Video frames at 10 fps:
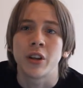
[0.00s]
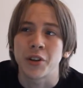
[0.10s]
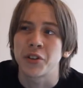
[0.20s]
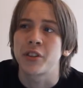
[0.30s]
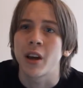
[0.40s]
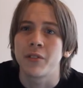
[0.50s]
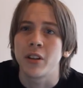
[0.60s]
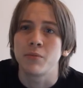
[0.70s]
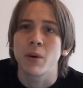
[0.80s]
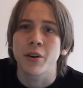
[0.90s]
I did a
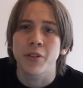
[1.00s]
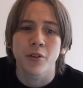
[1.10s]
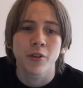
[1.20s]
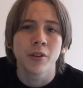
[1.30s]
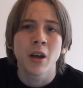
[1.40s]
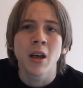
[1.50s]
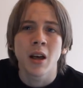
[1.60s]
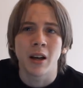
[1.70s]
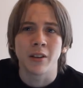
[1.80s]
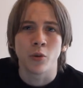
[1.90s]
70s marathon,
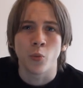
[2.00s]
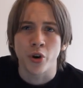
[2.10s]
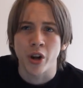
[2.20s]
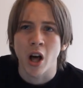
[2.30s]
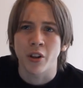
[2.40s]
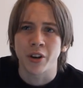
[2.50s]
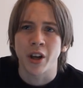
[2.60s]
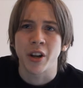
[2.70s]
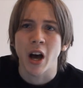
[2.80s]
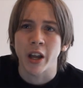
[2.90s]
I did a Woody Allen
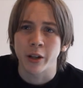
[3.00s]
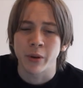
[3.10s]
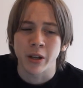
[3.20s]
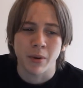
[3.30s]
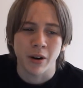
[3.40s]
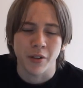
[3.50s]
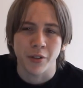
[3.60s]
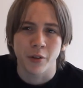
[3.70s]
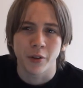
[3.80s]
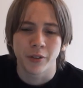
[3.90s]
and anime
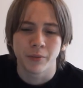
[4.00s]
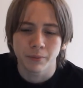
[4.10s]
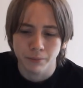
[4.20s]
marathon,